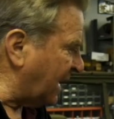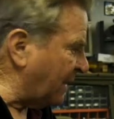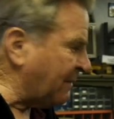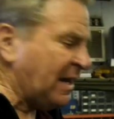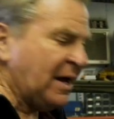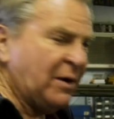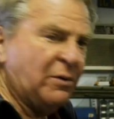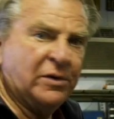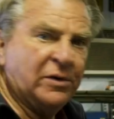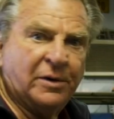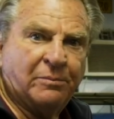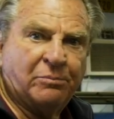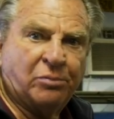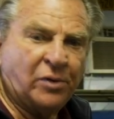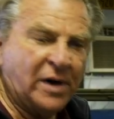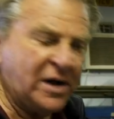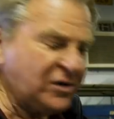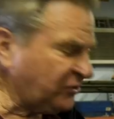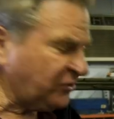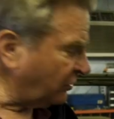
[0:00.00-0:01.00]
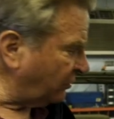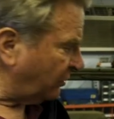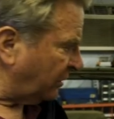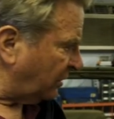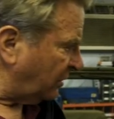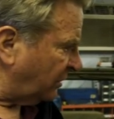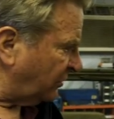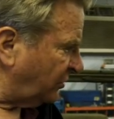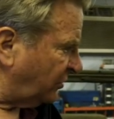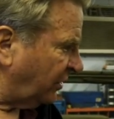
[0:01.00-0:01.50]
came out with a pressed
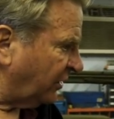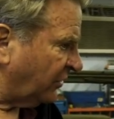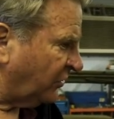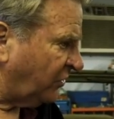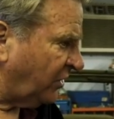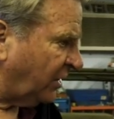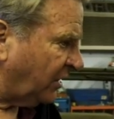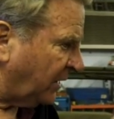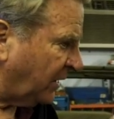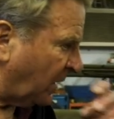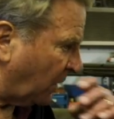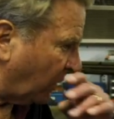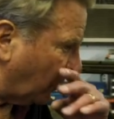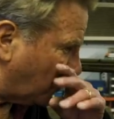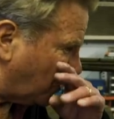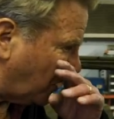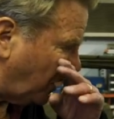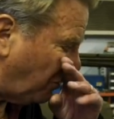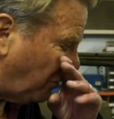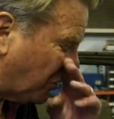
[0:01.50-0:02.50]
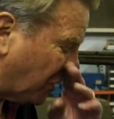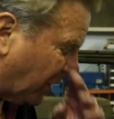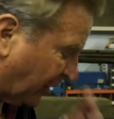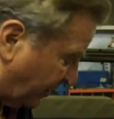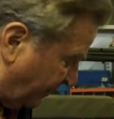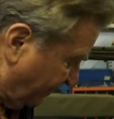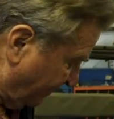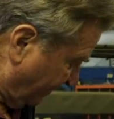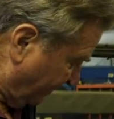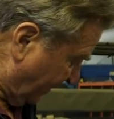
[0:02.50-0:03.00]
grill, as you can see in the other Jeeps
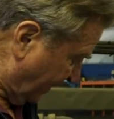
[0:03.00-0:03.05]
here.